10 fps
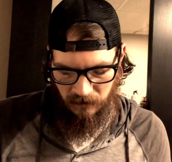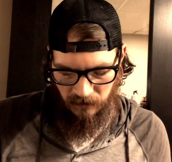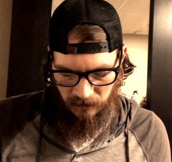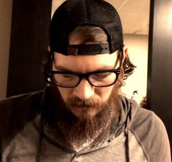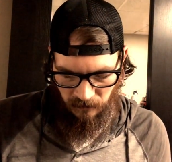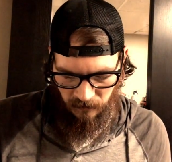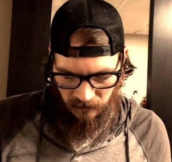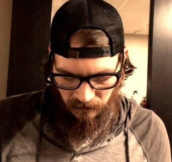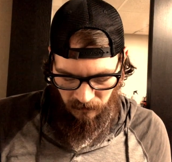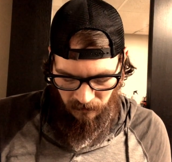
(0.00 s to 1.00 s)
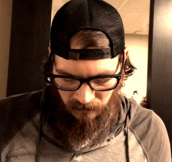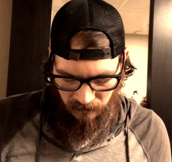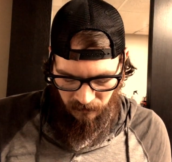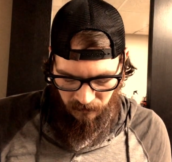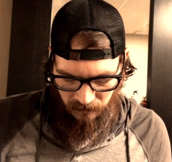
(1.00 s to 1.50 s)

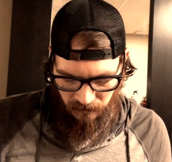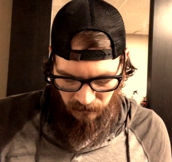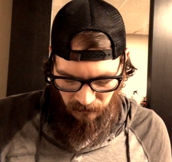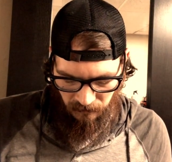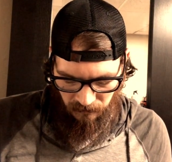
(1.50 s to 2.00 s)
(no one is talking)